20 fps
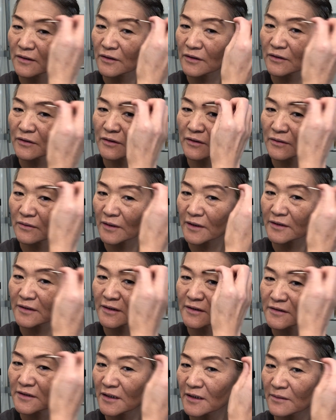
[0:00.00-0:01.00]
You know, at
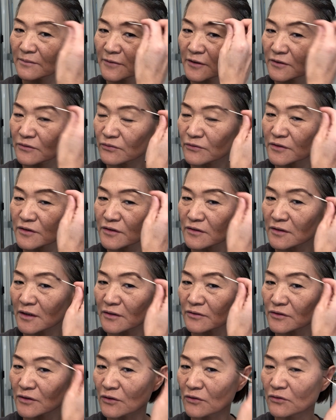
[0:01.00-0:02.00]
that time it was
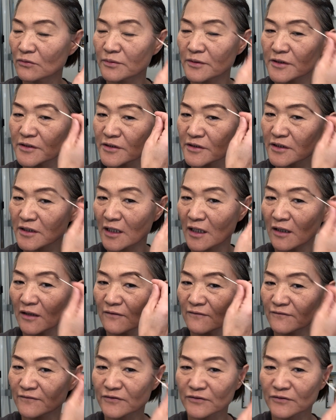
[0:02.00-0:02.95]
not open shelf.